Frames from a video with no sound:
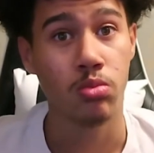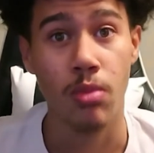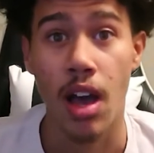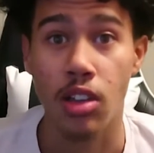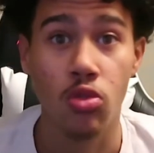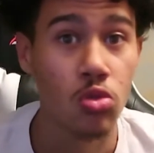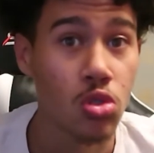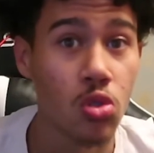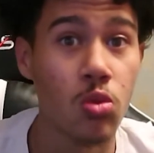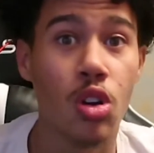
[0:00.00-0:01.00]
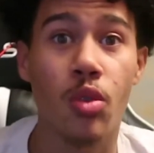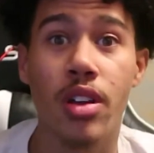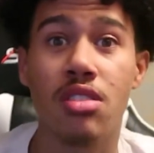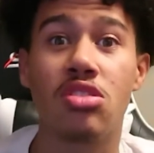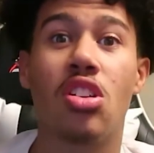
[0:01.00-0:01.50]
My YouTube
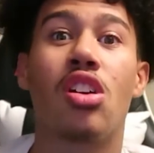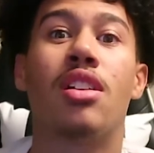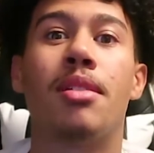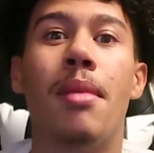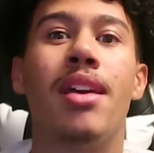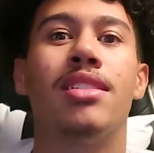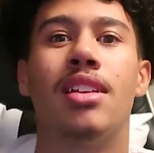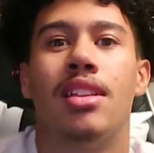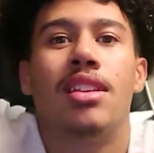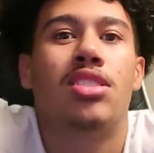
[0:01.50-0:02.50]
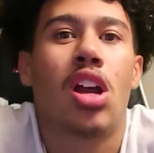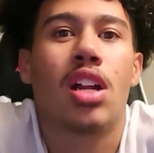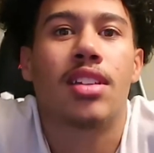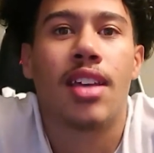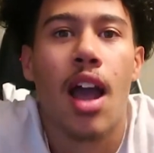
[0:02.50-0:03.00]
career started
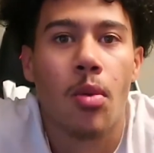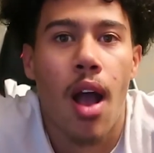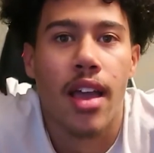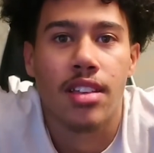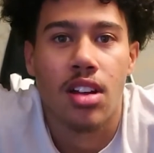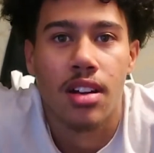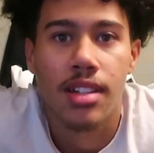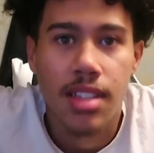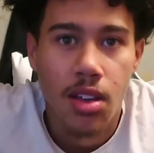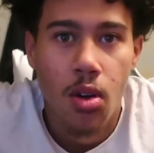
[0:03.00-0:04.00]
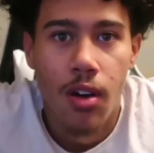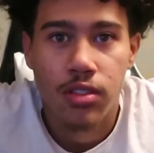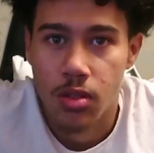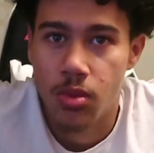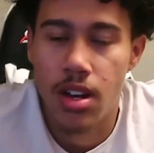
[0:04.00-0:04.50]
to skyrocket. It started to take off
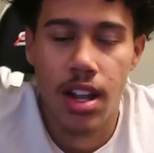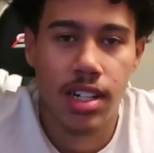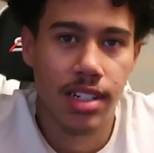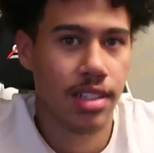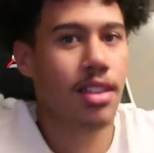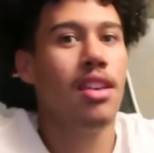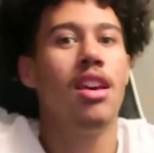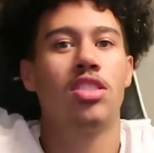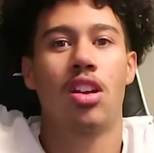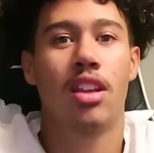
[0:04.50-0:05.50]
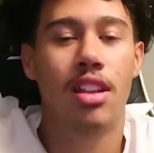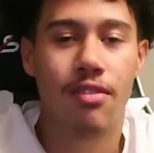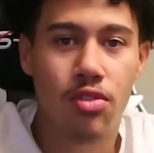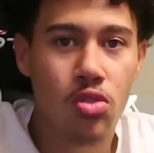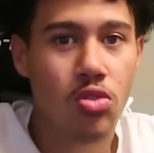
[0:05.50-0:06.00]
somewhere, actually. I started
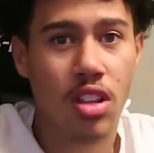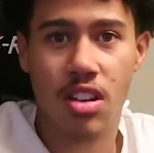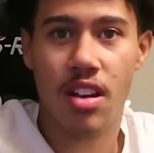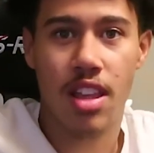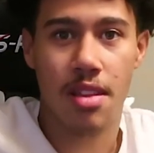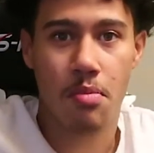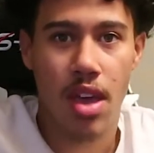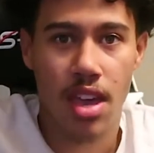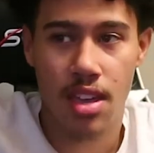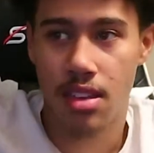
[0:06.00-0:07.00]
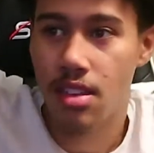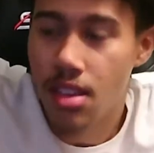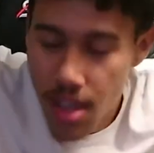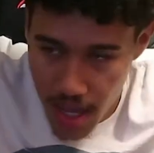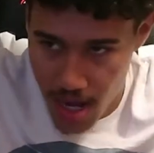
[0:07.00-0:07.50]
getting views. I started getting paid
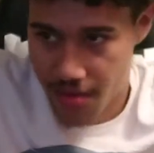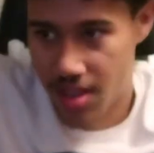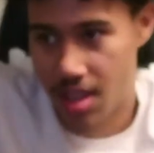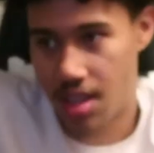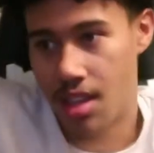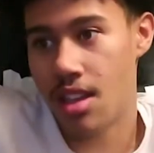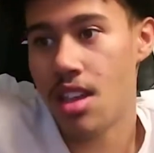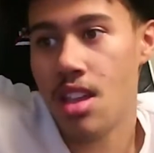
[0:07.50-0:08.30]
and everything.